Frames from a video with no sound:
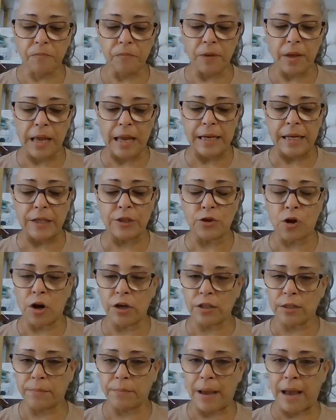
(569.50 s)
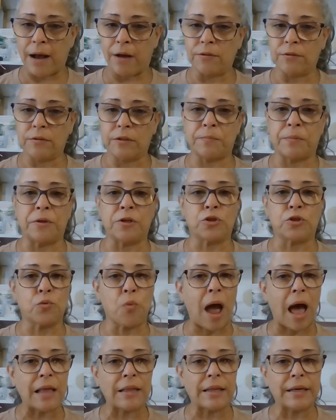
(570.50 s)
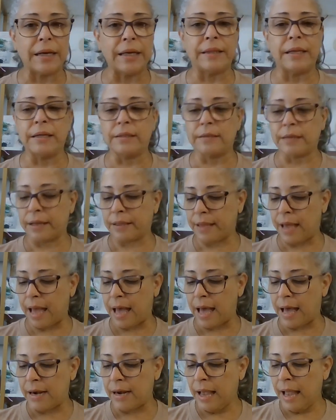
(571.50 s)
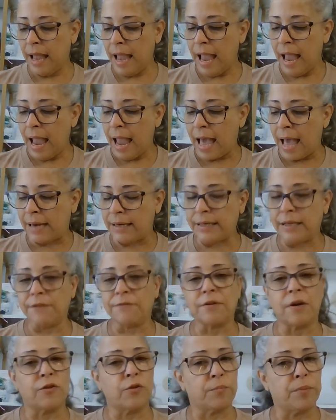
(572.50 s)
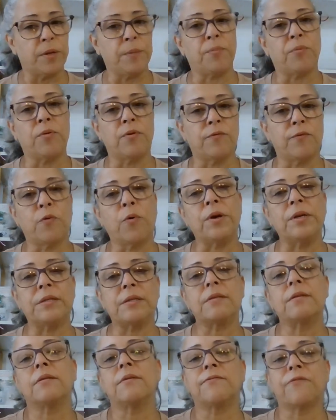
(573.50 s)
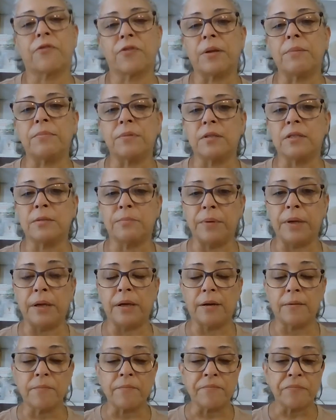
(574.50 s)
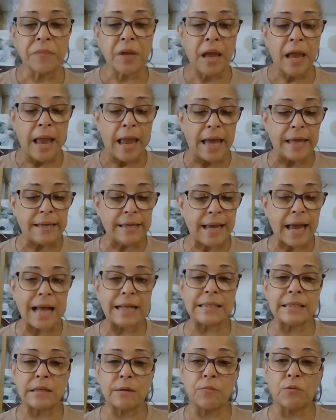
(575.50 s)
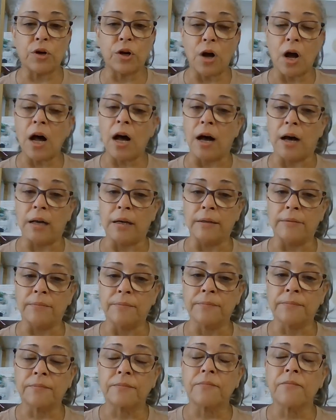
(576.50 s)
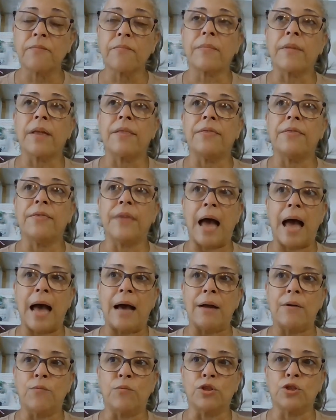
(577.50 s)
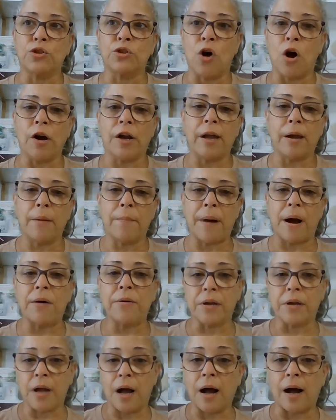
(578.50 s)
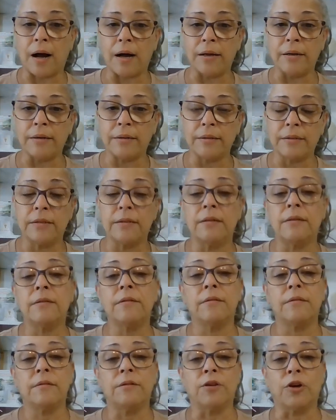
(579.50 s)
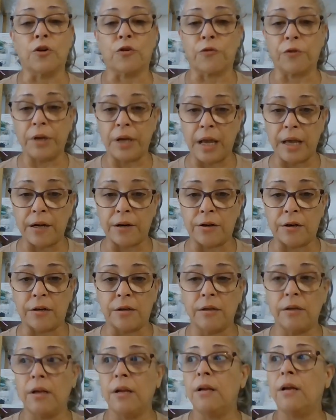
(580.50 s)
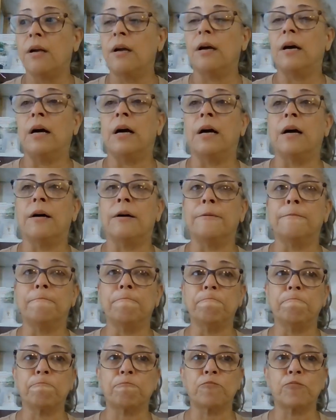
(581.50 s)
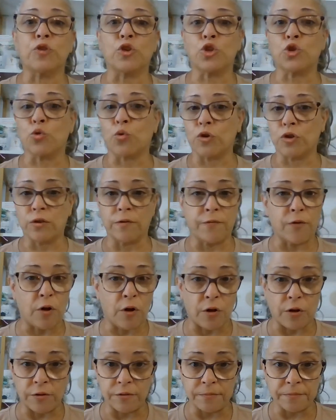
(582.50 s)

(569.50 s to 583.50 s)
and he talks about spirituality, things like that, and gives other people a voice for them to speak. And he had someone on that was talking about God, the creator, the source of all.